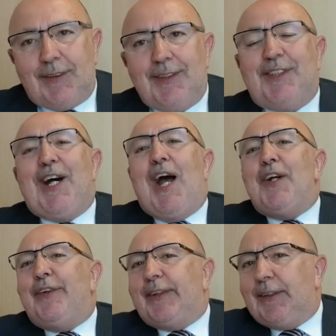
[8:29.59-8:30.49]

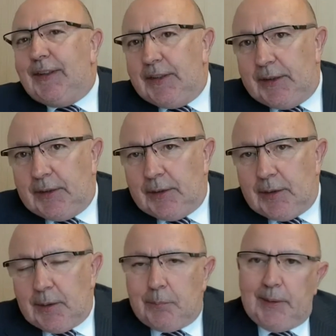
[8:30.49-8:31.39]
directly
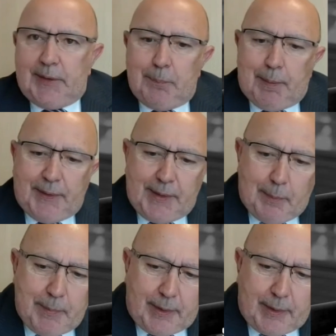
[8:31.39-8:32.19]
by the pandemic,